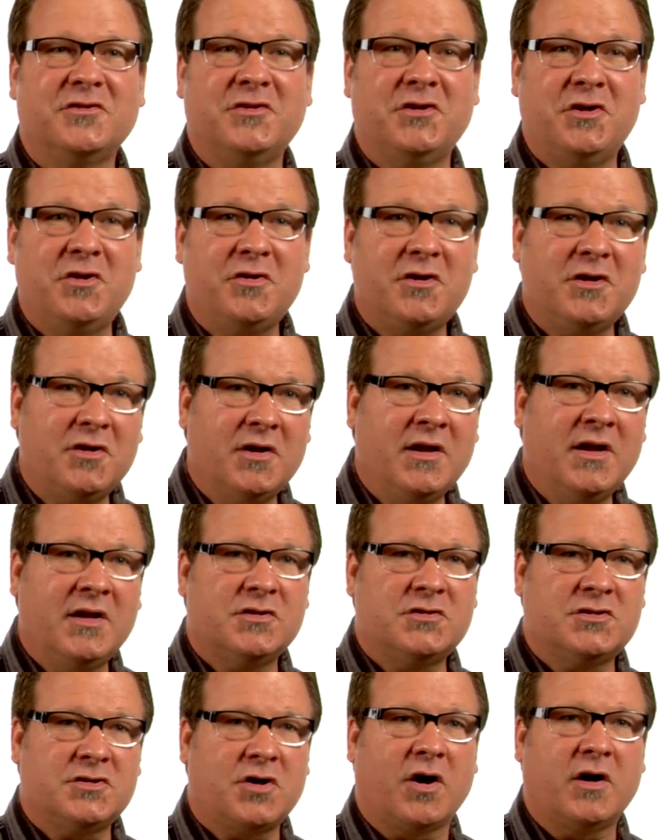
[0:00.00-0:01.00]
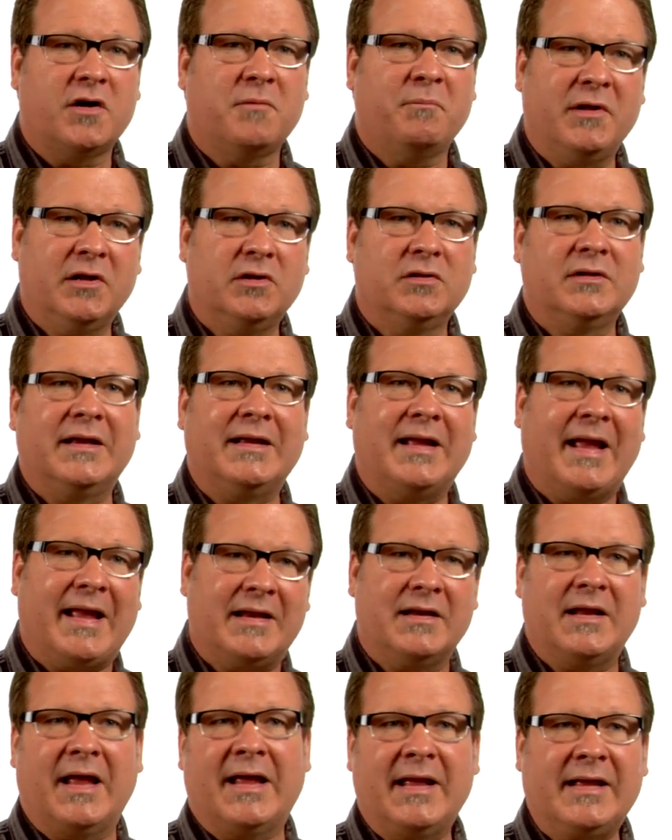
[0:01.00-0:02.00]
that you can start building,
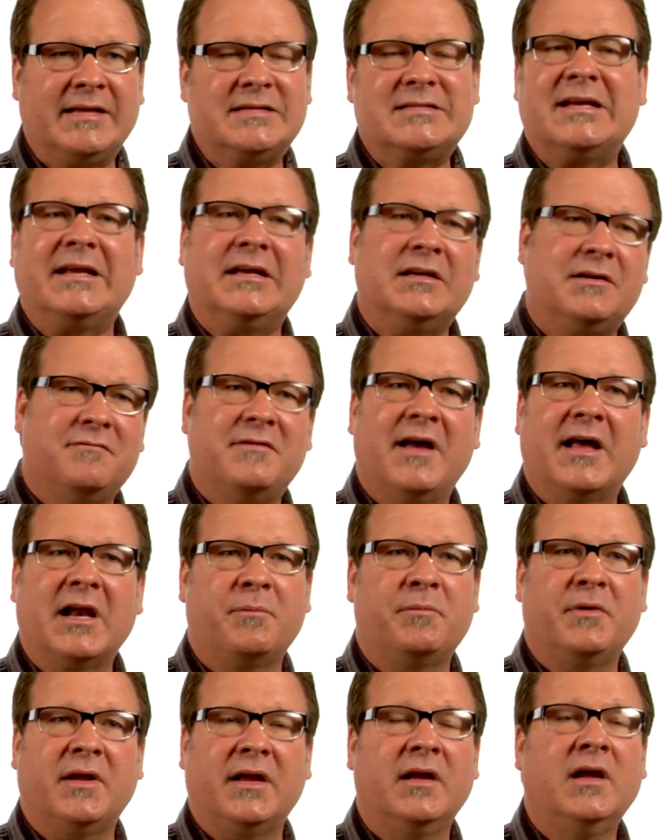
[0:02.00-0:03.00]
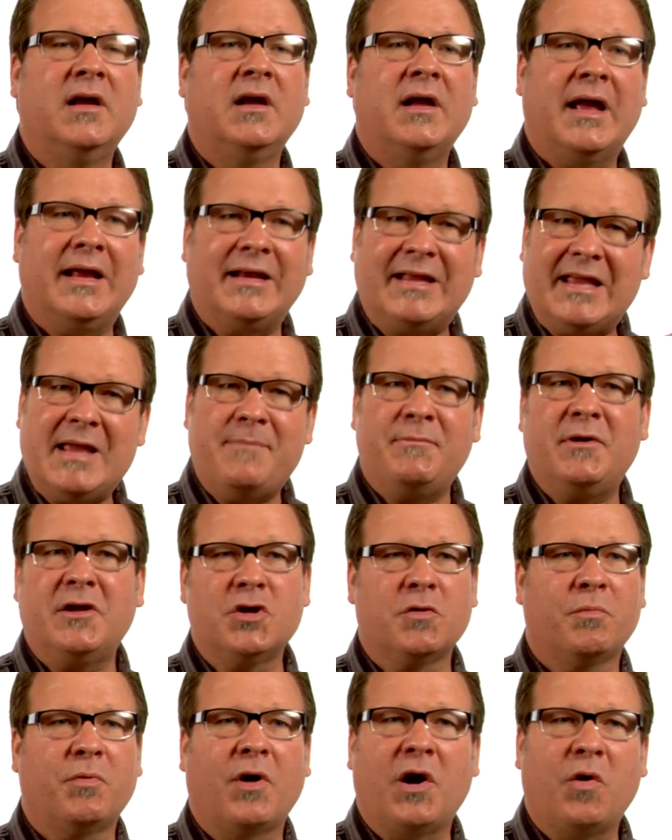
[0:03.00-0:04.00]
enhancing, and developing and keeping
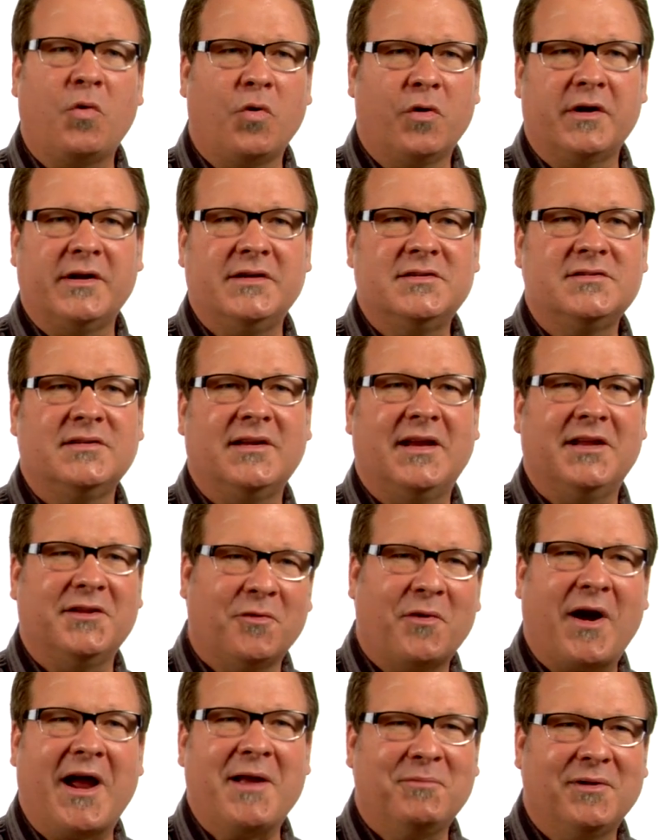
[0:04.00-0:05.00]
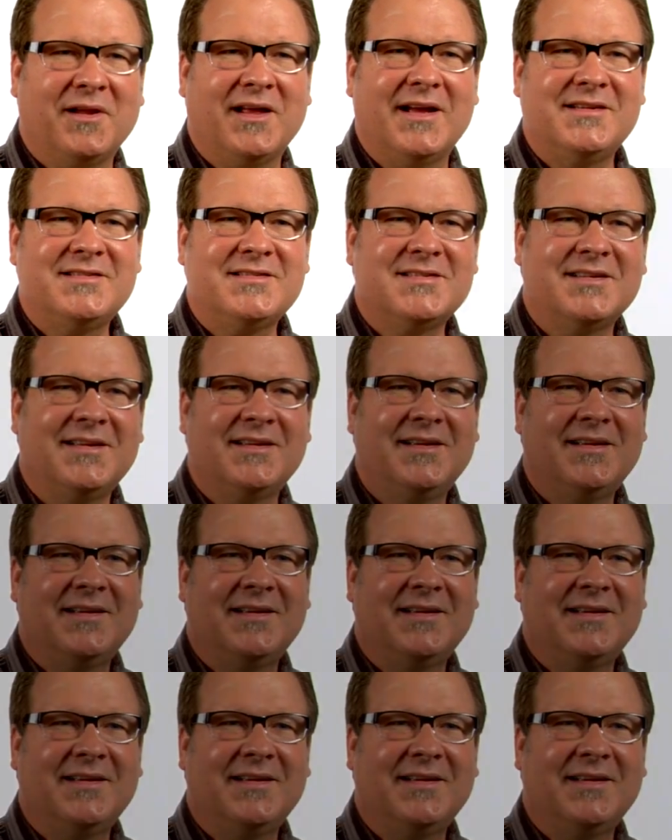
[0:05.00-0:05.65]
your priorities in the right place.